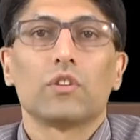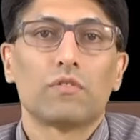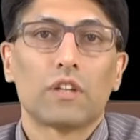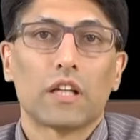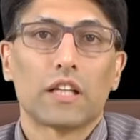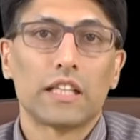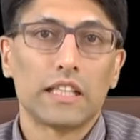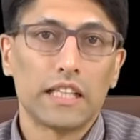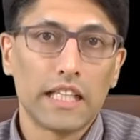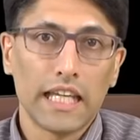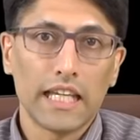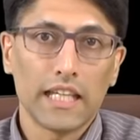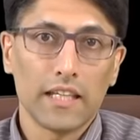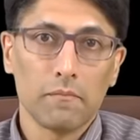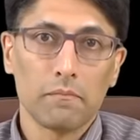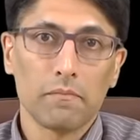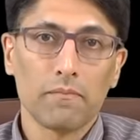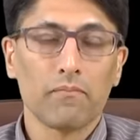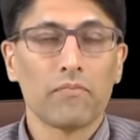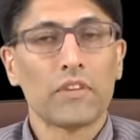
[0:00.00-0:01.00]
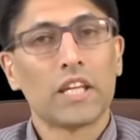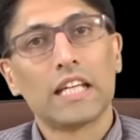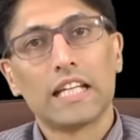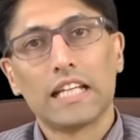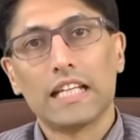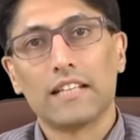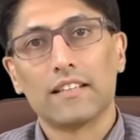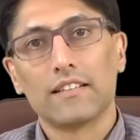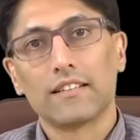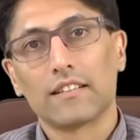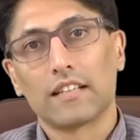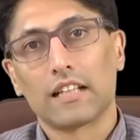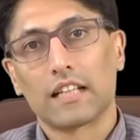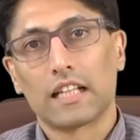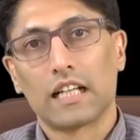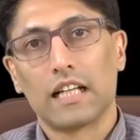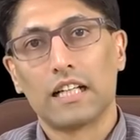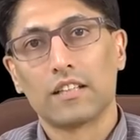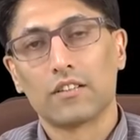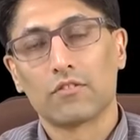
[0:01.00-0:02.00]
the very name is a
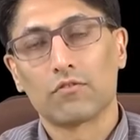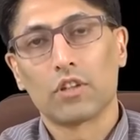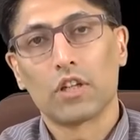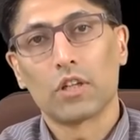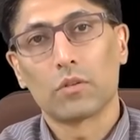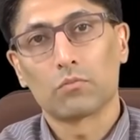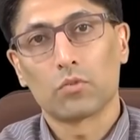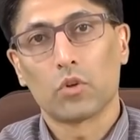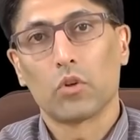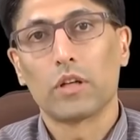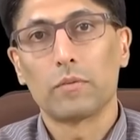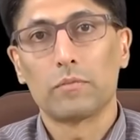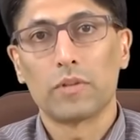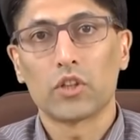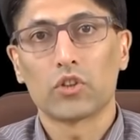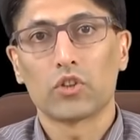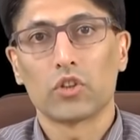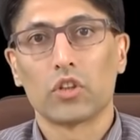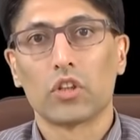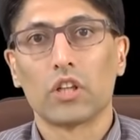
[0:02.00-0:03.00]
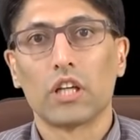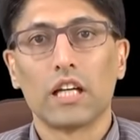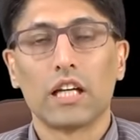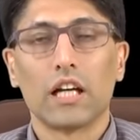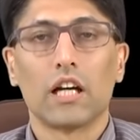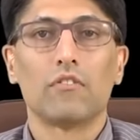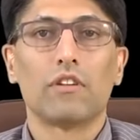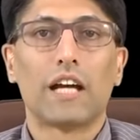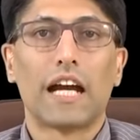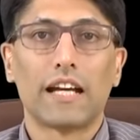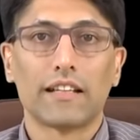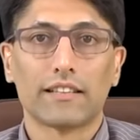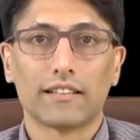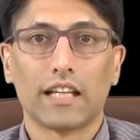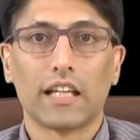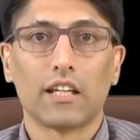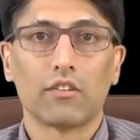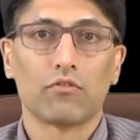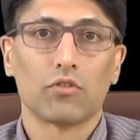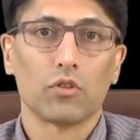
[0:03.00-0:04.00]
kind of prohibition of
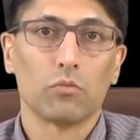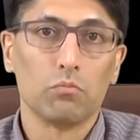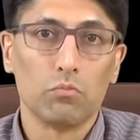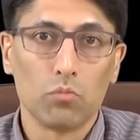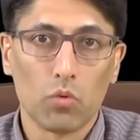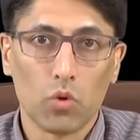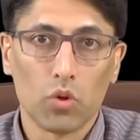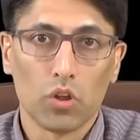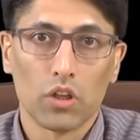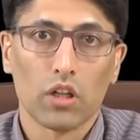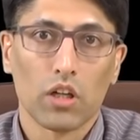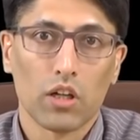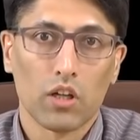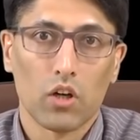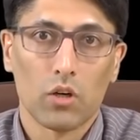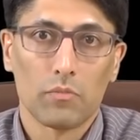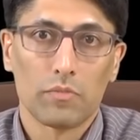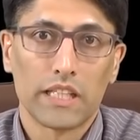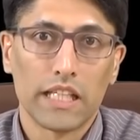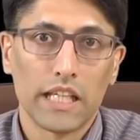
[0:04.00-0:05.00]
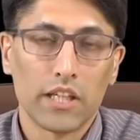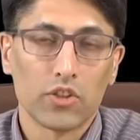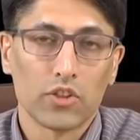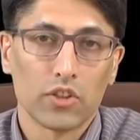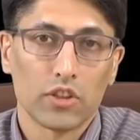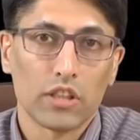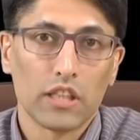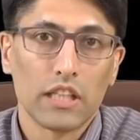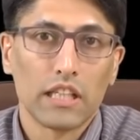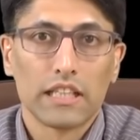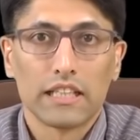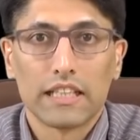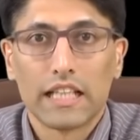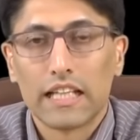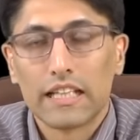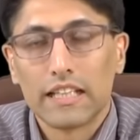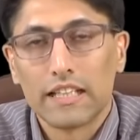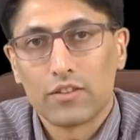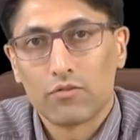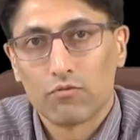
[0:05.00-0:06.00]
asking for more accommodation
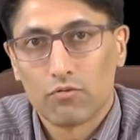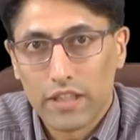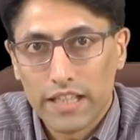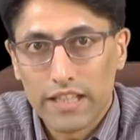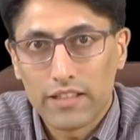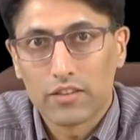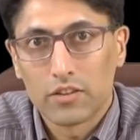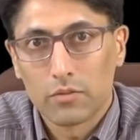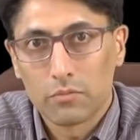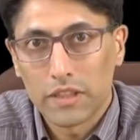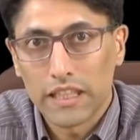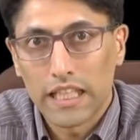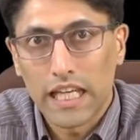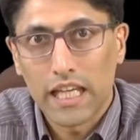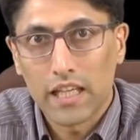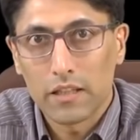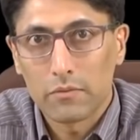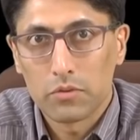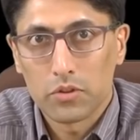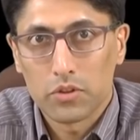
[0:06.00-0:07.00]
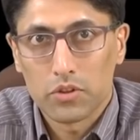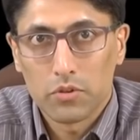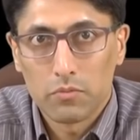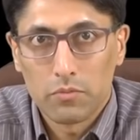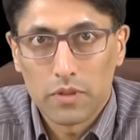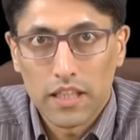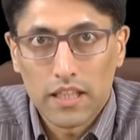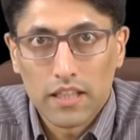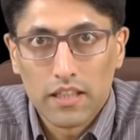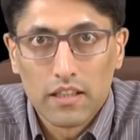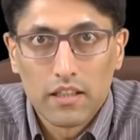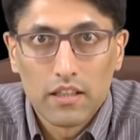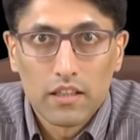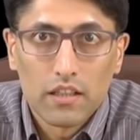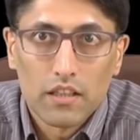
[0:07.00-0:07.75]
than is reasonably able to be